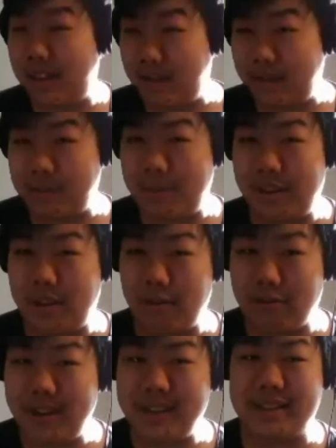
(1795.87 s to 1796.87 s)
there has been the
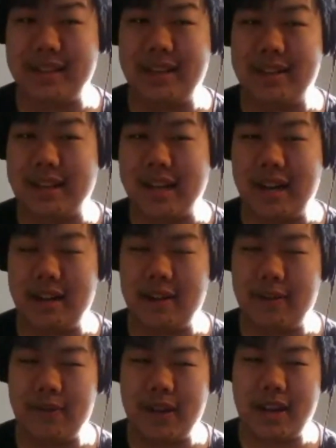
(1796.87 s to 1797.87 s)
recent kind
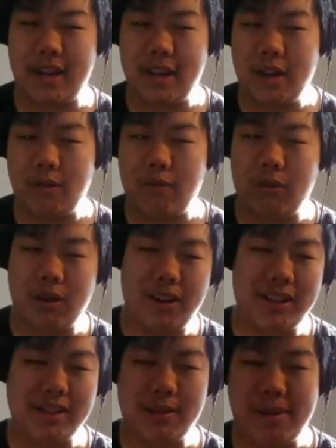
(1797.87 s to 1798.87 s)
of uh,
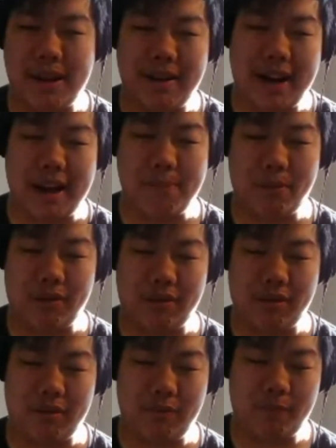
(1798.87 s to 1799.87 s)
worries about
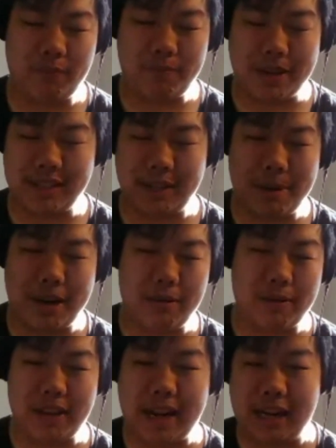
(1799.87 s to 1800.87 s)
Apple messing about
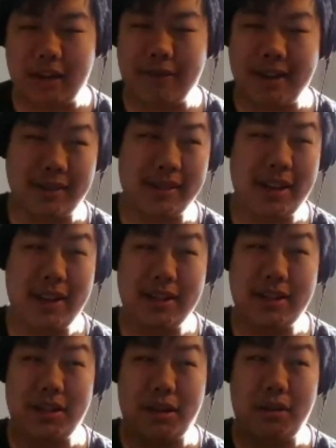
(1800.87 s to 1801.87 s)
with iOS
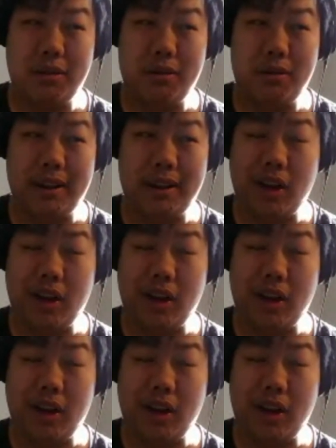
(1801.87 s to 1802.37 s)
to